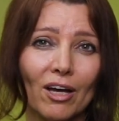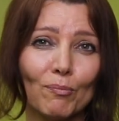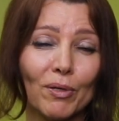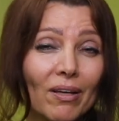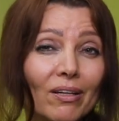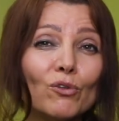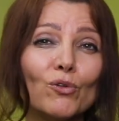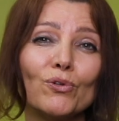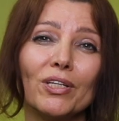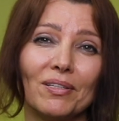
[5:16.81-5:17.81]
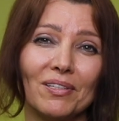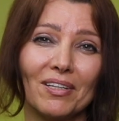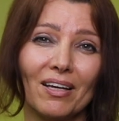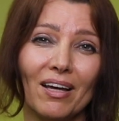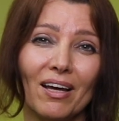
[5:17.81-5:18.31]
But then you
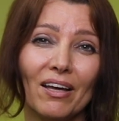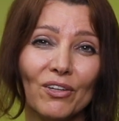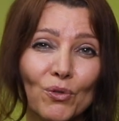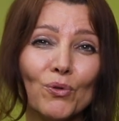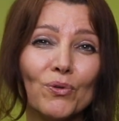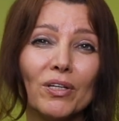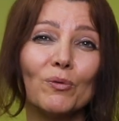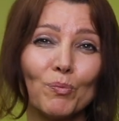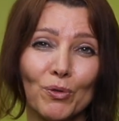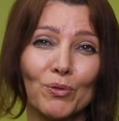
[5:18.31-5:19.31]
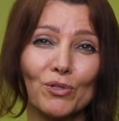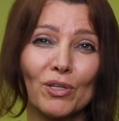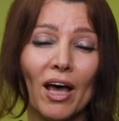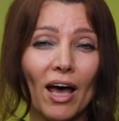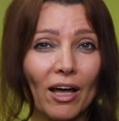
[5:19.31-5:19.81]
read books.